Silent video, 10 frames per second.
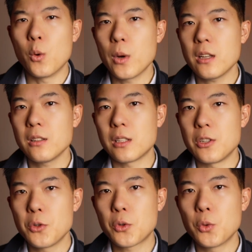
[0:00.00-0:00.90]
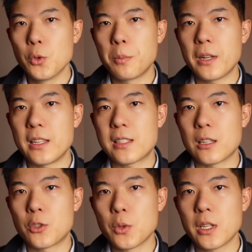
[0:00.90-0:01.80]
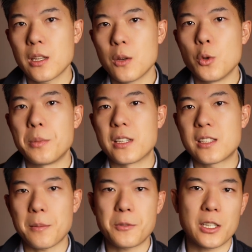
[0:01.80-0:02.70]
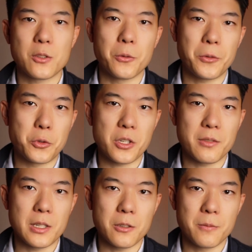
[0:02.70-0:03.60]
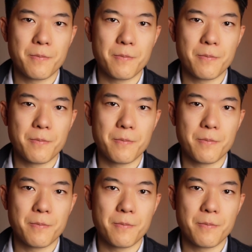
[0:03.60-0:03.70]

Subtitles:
well the new cool plates are doing will be a subject to a future video.